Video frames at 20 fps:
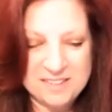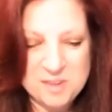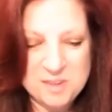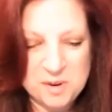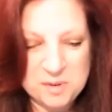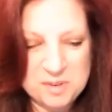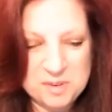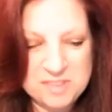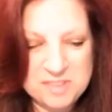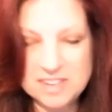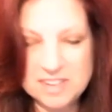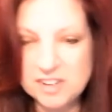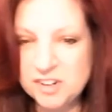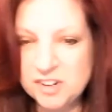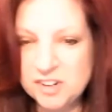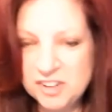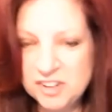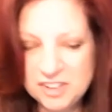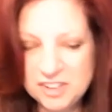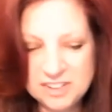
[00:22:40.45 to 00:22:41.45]
So
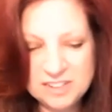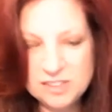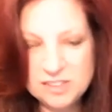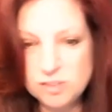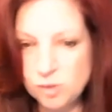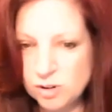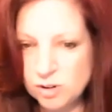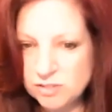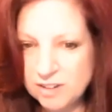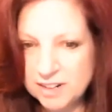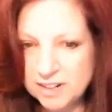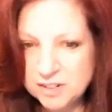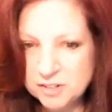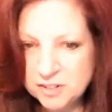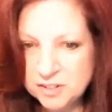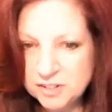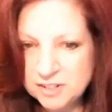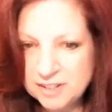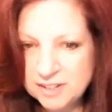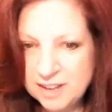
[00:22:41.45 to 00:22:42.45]
singer,
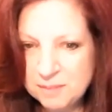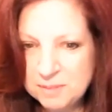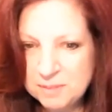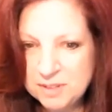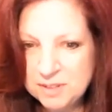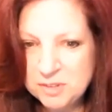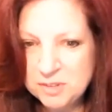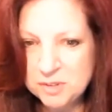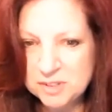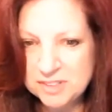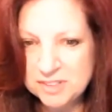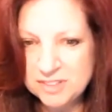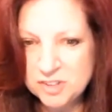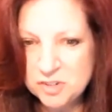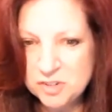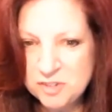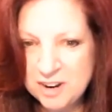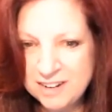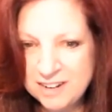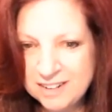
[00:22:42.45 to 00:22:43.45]
songwriter, how many songs
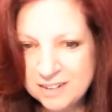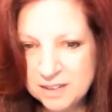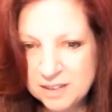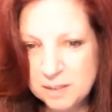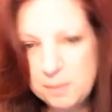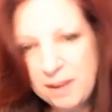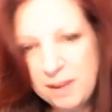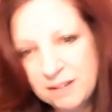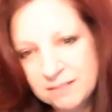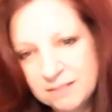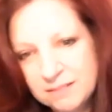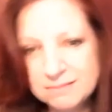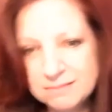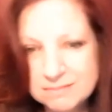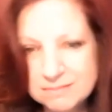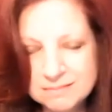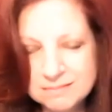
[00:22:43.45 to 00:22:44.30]
did you write about?